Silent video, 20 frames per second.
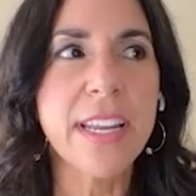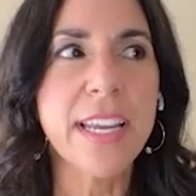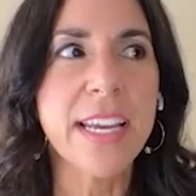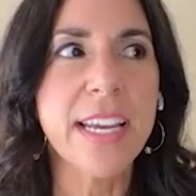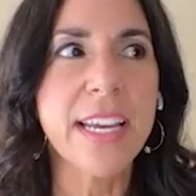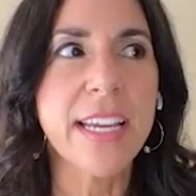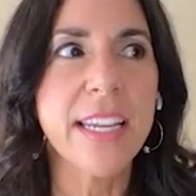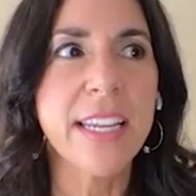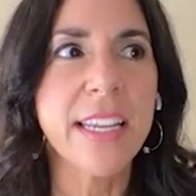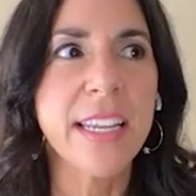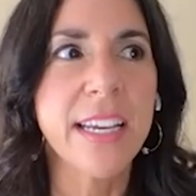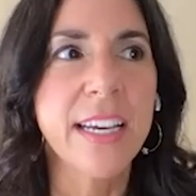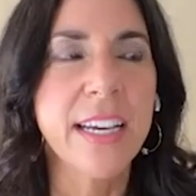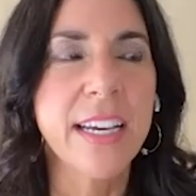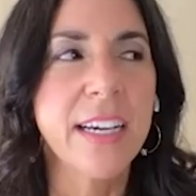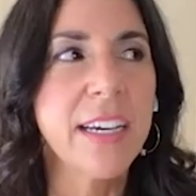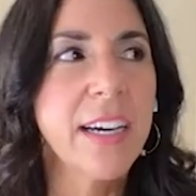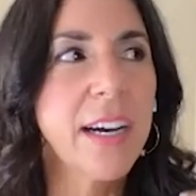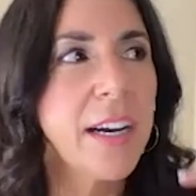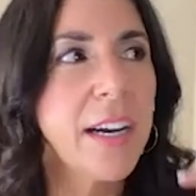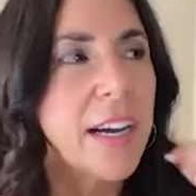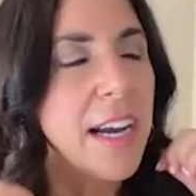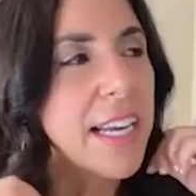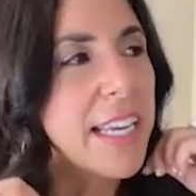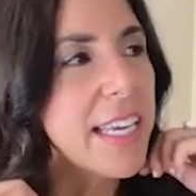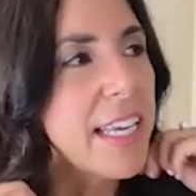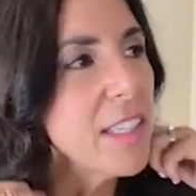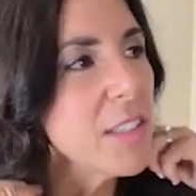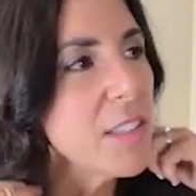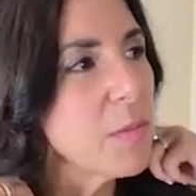it, I
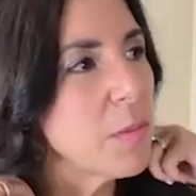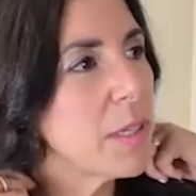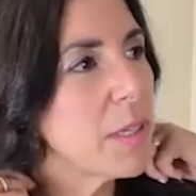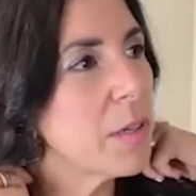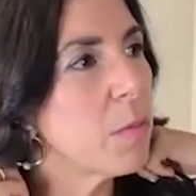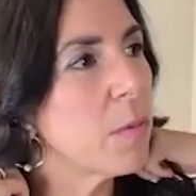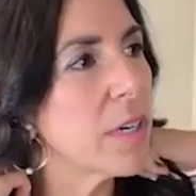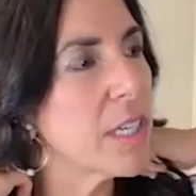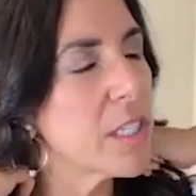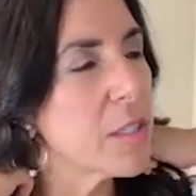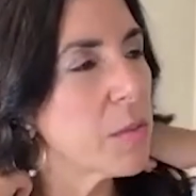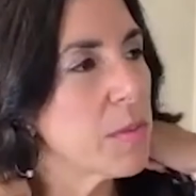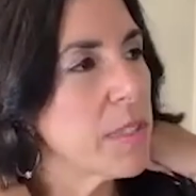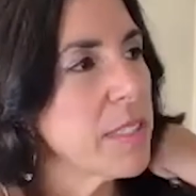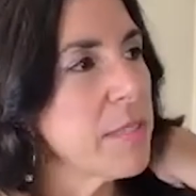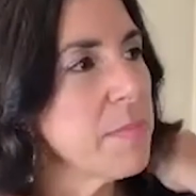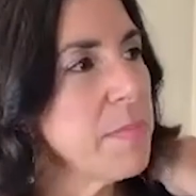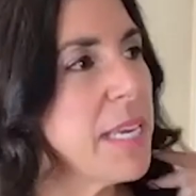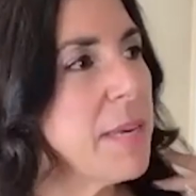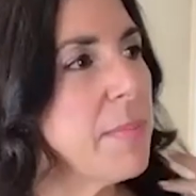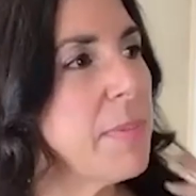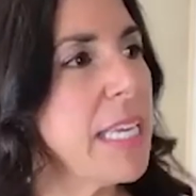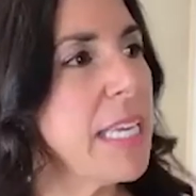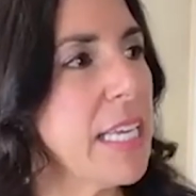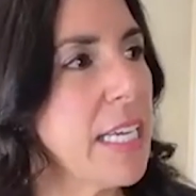guess what it was was maybe